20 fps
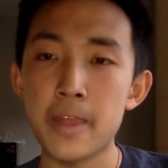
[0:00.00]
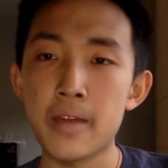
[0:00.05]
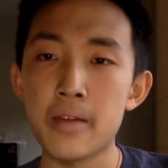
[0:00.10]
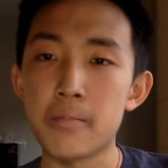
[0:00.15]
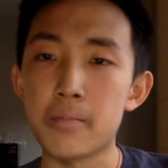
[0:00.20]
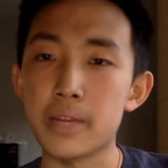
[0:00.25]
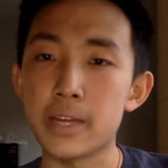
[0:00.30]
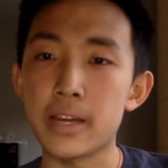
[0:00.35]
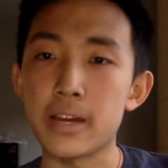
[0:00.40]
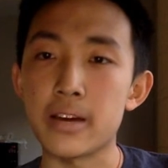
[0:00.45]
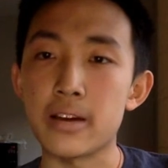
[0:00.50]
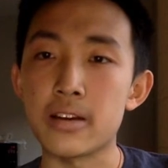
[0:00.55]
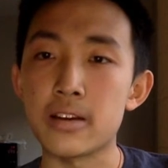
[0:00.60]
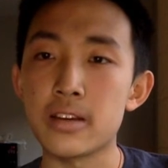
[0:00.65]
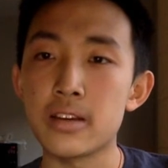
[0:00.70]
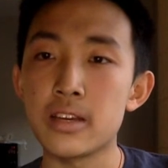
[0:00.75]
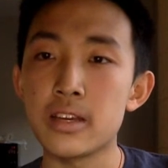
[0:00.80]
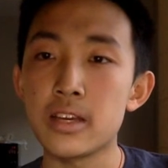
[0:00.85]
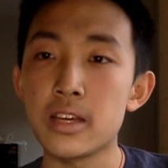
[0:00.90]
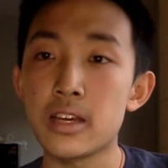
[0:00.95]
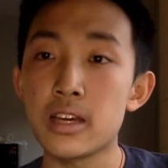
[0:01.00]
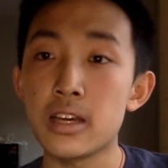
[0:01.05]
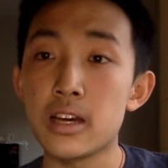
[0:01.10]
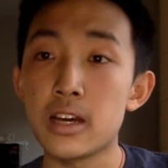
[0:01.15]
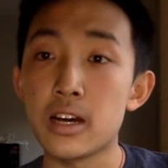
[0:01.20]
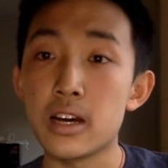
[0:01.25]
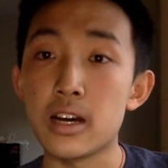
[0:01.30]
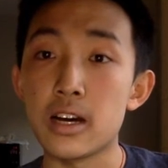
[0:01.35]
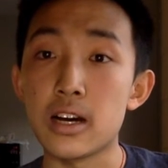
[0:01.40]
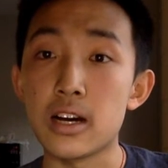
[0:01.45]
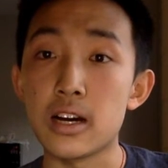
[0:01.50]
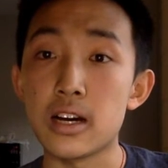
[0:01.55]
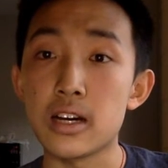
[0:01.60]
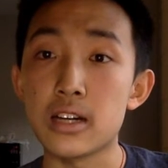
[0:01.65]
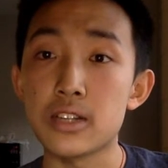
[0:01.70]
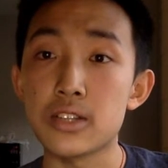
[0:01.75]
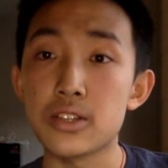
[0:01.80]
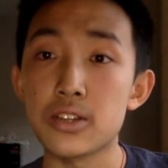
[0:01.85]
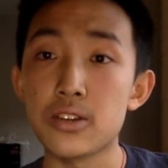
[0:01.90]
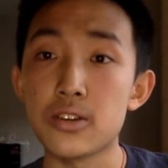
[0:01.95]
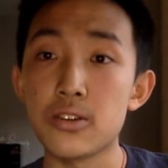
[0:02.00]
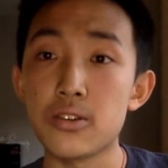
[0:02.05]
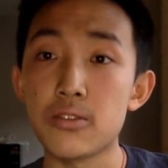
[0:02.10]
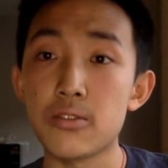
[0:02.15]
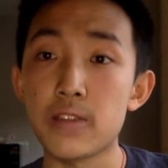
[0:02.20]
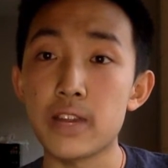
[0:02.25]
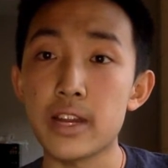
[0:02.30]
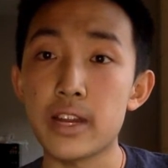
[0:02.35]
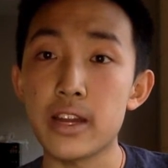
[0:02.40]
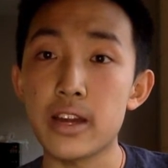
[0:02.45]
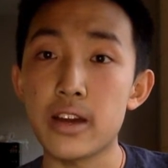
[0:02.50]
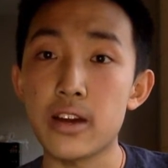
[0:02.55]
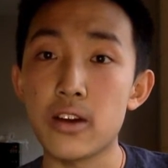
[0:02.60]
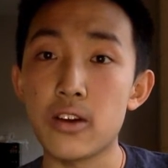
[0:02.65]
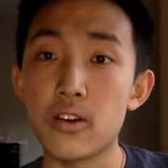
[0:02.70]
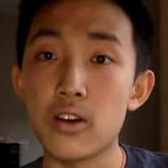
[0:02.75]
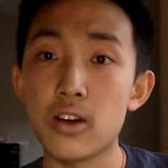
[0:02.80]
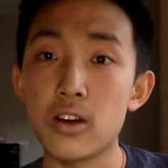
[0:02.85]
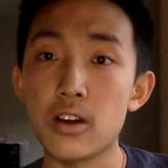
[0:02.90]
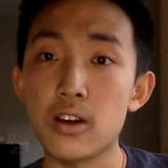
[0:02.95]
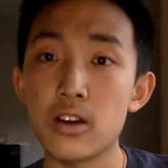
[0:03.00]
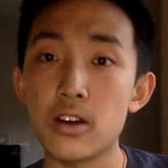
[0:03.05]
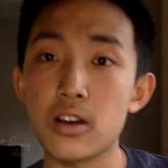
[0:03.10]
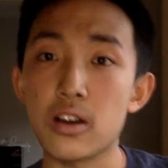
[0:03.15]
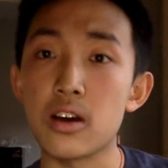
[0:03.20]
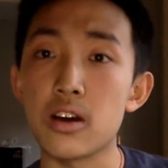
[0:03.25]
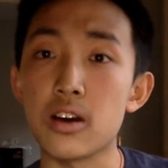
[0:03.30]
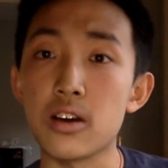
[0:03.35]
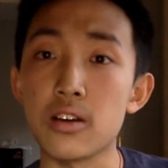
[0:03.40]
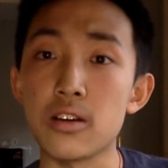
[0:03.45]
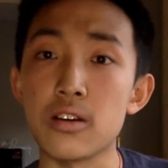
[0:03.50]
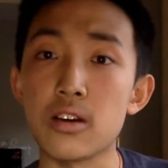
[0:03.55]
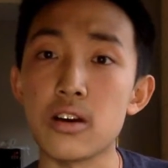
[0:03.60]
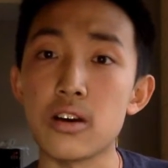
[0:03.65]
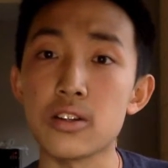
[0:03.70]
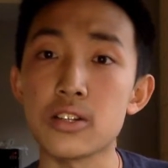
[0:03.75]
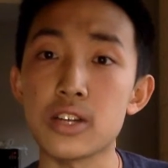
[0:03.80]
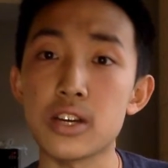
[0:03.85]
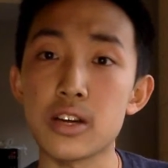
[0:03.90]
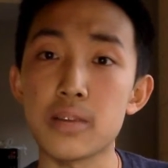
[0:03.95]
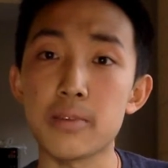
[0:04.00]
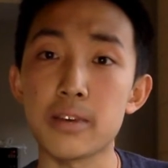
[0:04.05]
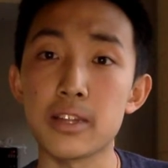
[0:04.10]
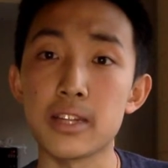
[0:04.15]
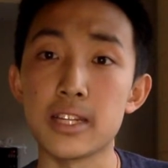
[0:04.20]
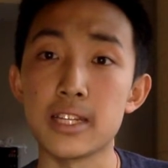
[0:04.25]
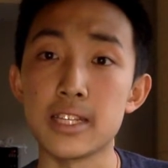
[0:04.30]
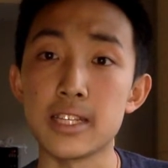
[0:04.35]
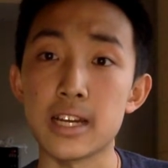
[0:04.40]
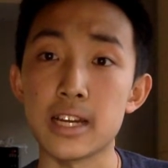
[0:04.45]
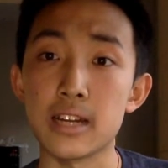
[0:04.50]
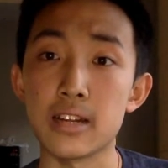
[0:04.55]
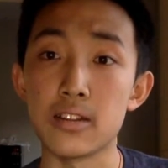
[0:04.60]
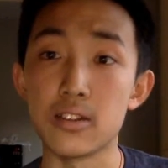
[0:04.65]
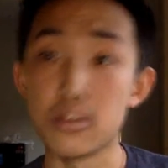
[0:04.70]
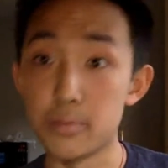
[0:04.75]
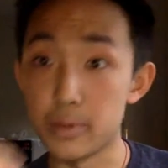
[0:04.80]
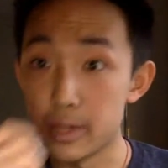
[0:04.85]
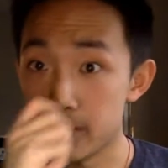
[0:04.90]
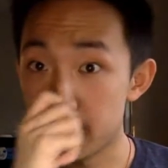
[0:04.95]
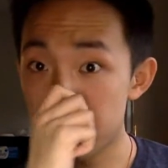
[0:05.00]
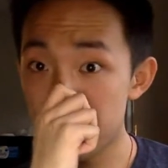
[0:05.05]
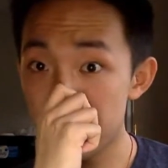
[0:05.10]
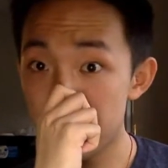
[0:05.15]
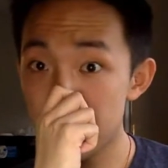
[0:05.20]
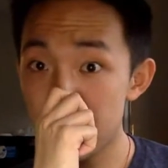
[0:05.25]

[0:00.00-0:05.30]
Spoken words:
But yeah, so right now I'll talk about the design a little bit.